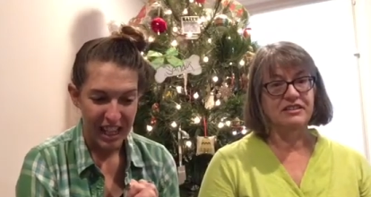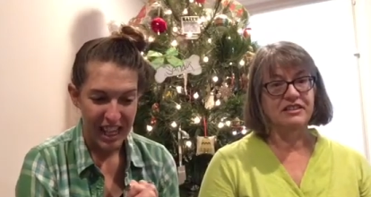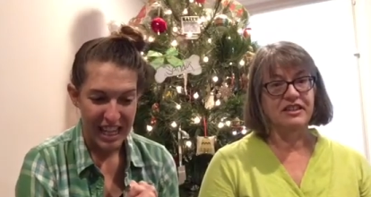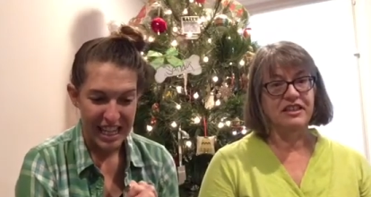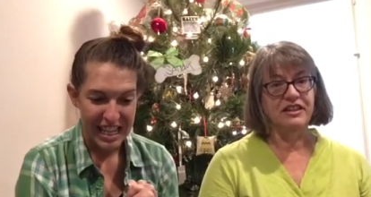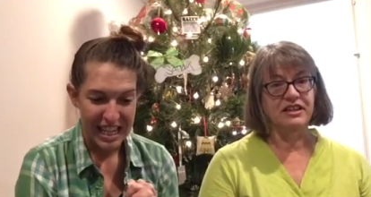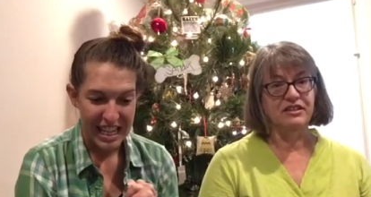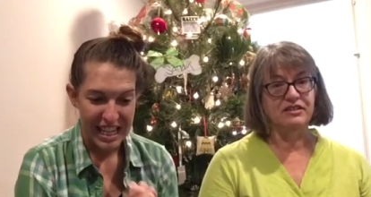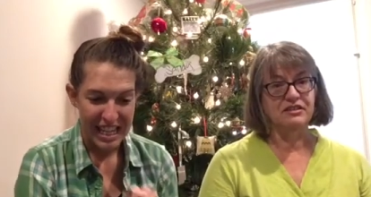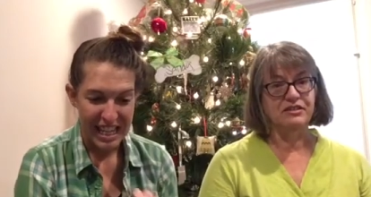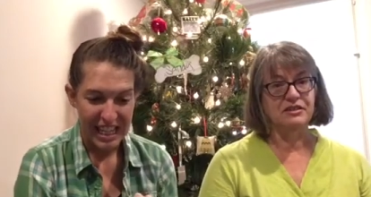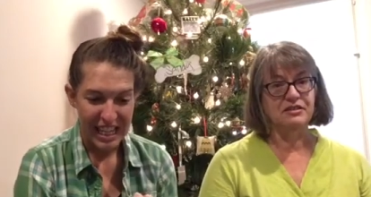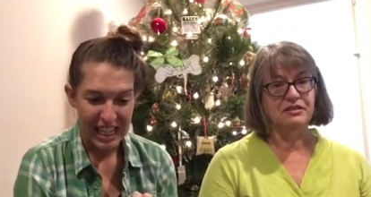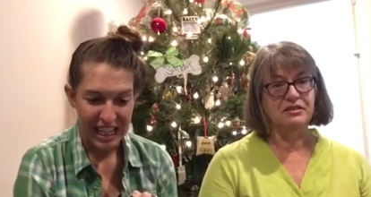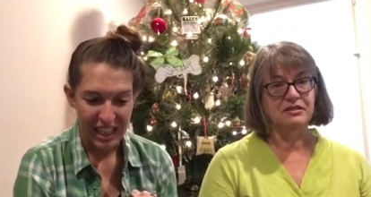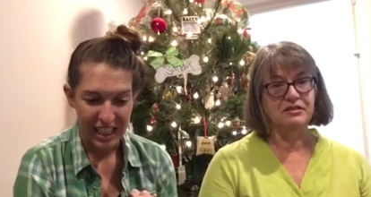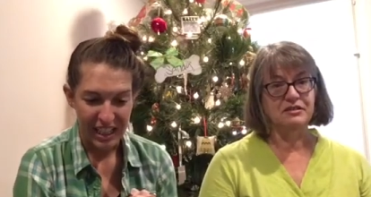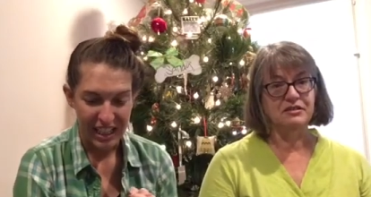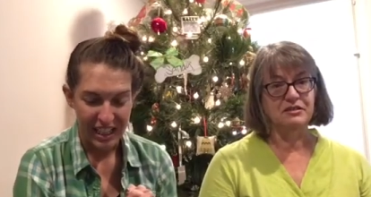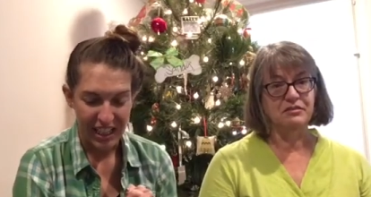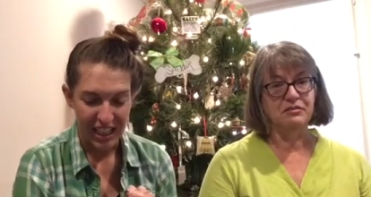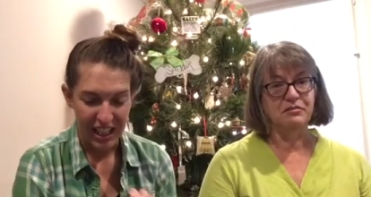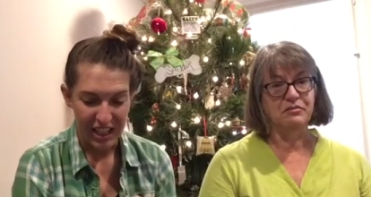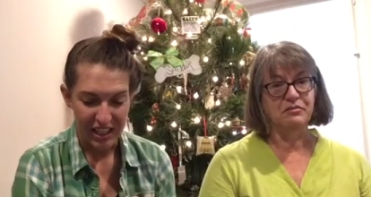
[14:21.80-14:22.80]

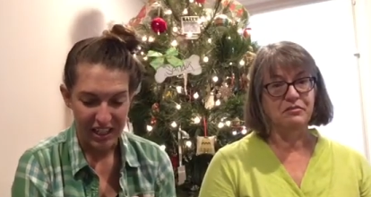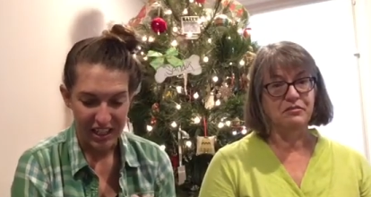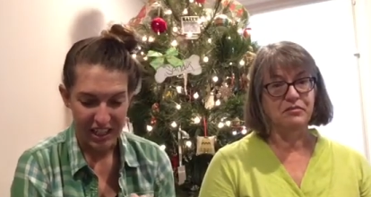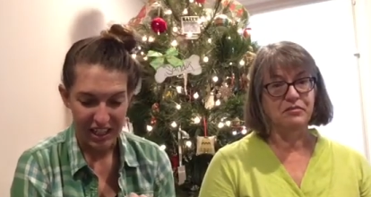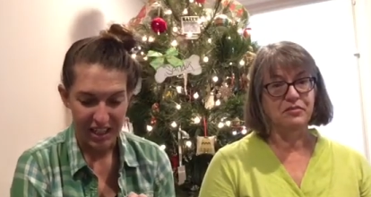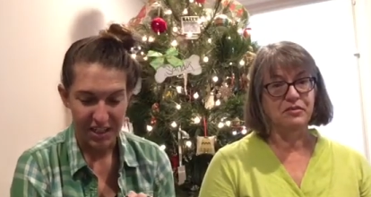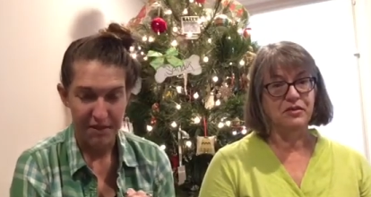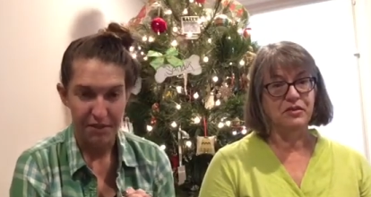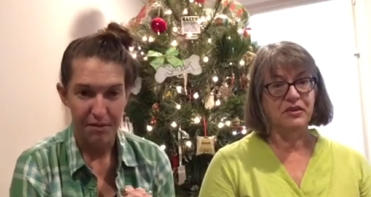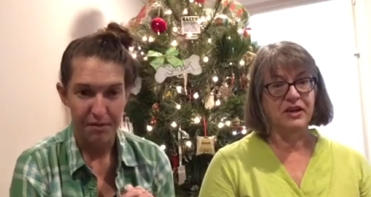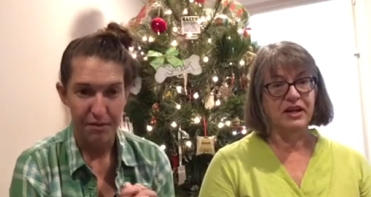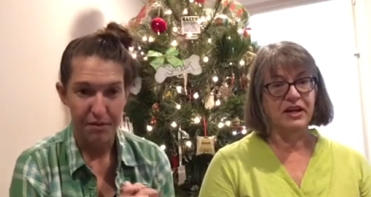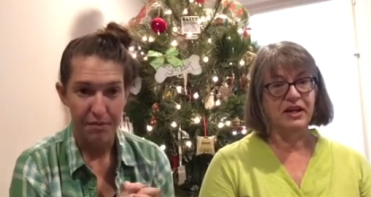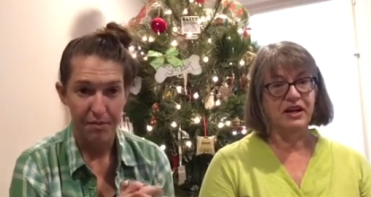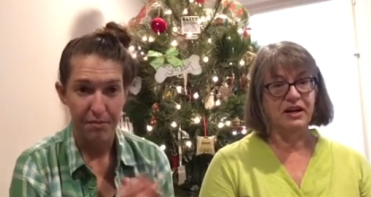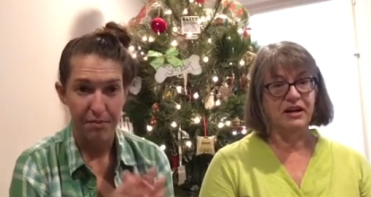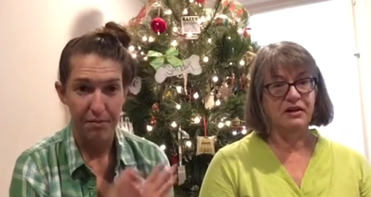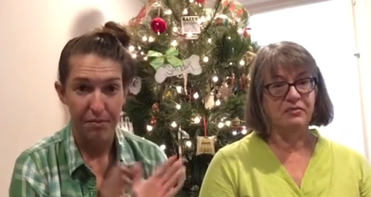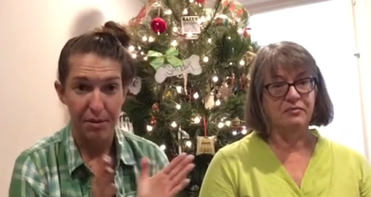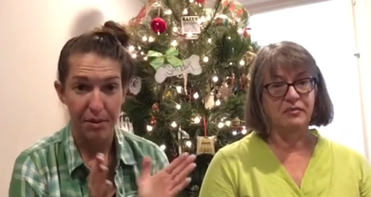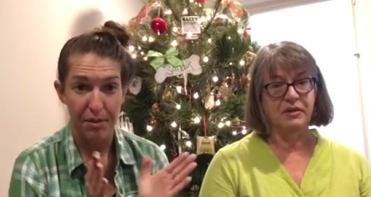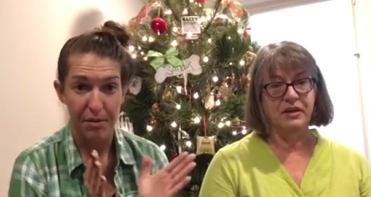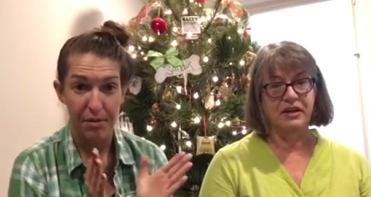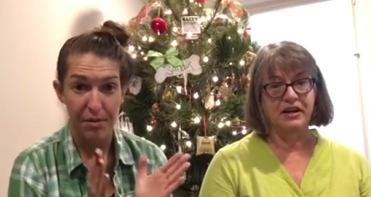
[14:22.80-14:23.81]
Speaker 1: knitting contest brewing
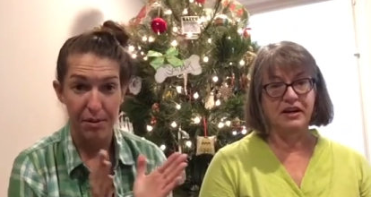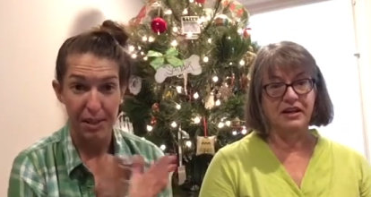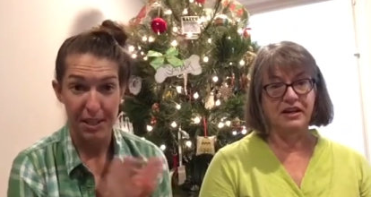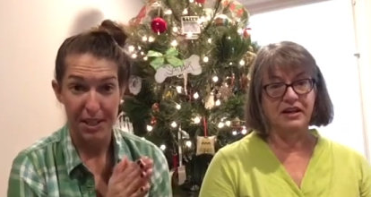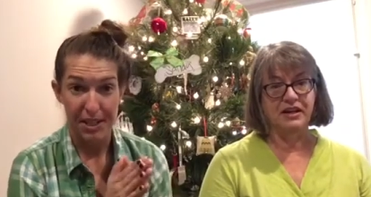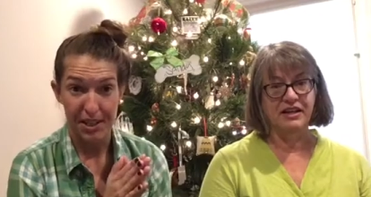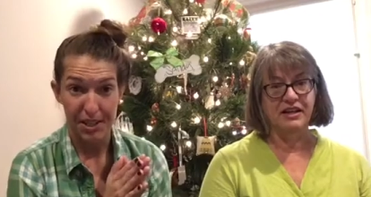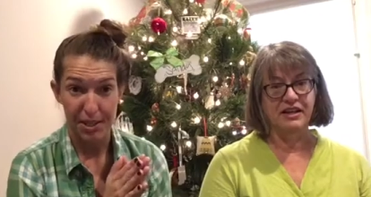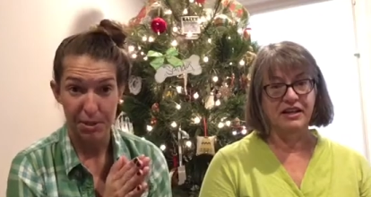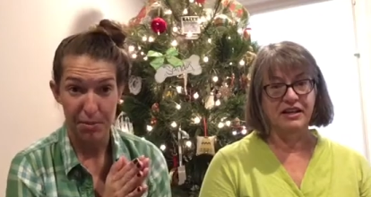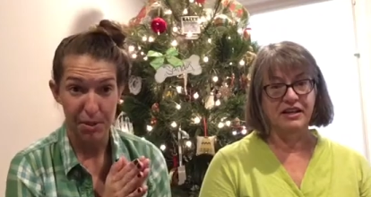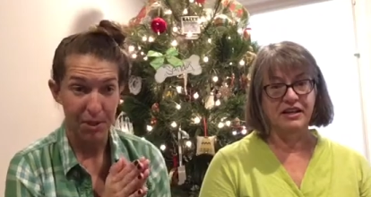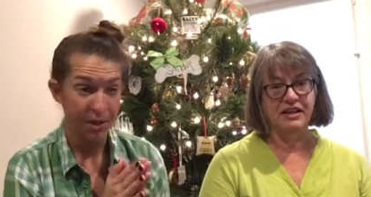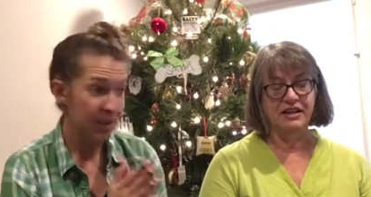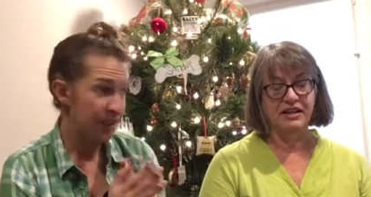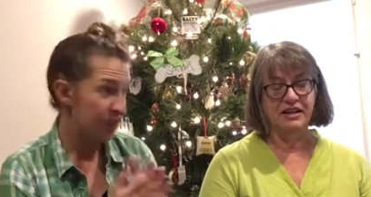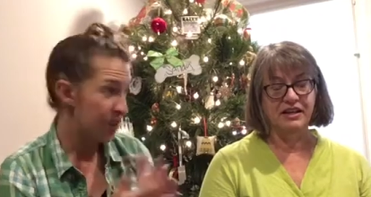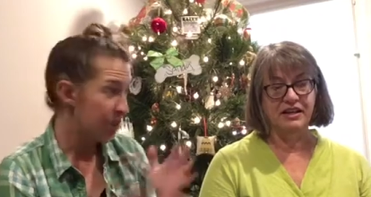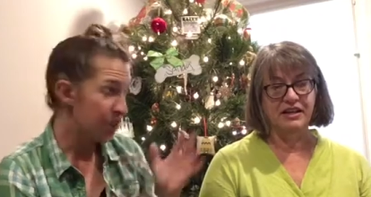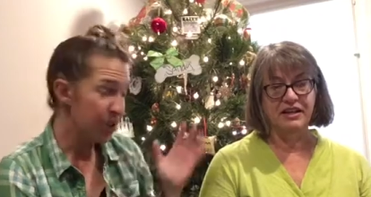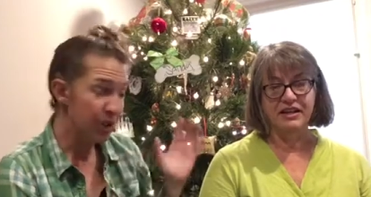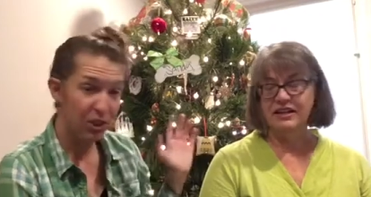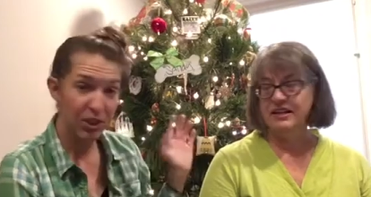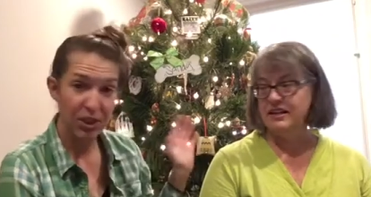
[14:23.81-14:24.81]
company for knitters.
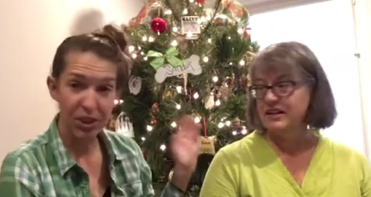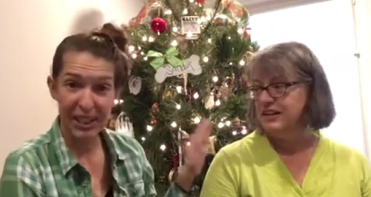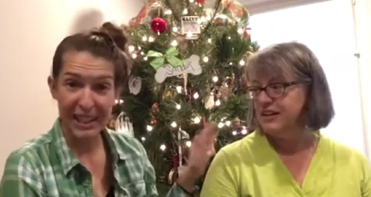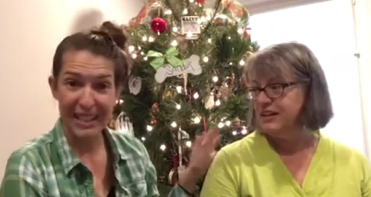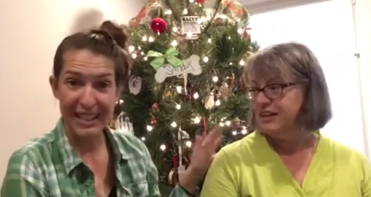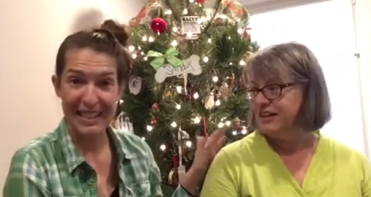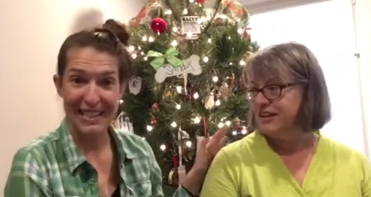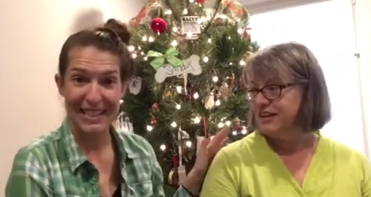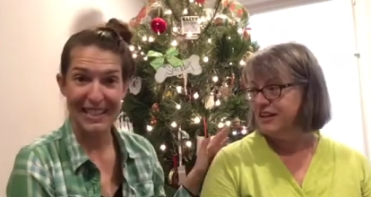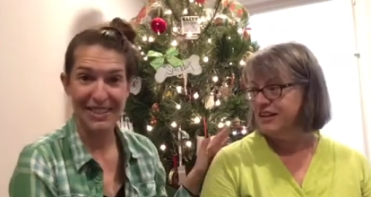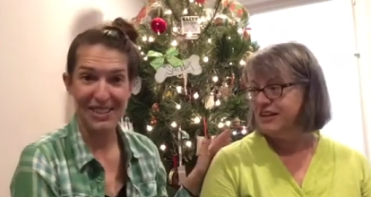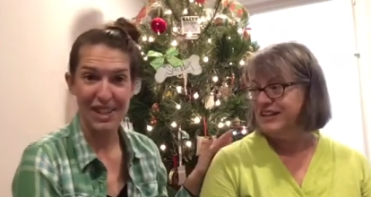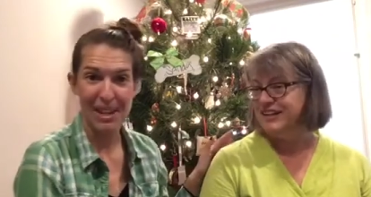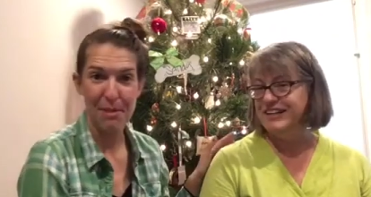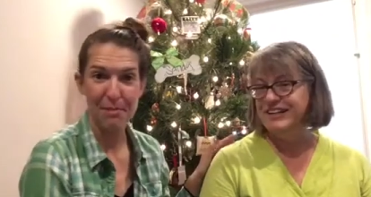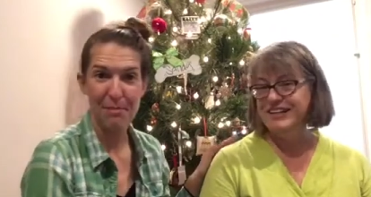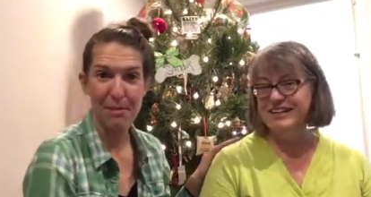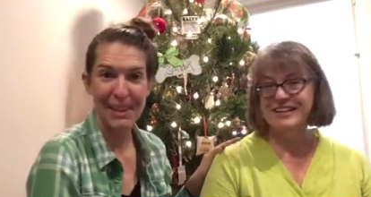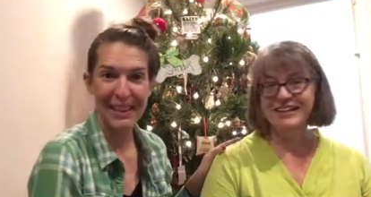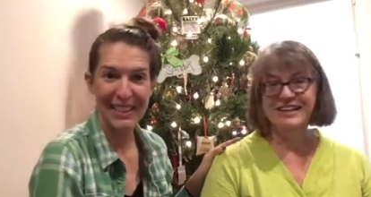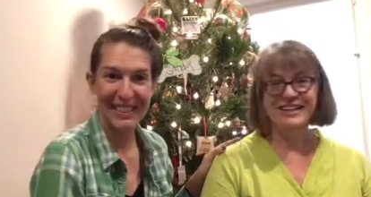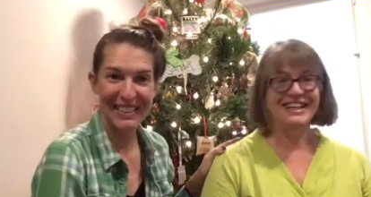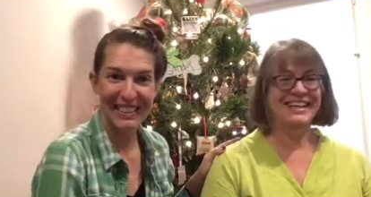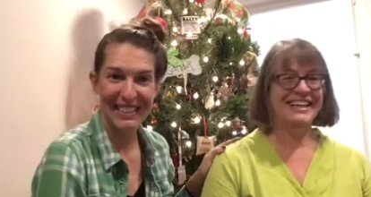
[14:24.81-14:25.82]
You're looking at the
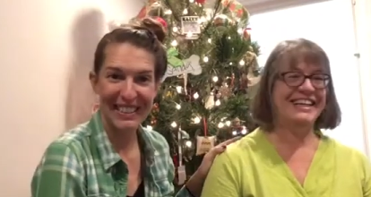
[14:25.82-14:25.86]
champion,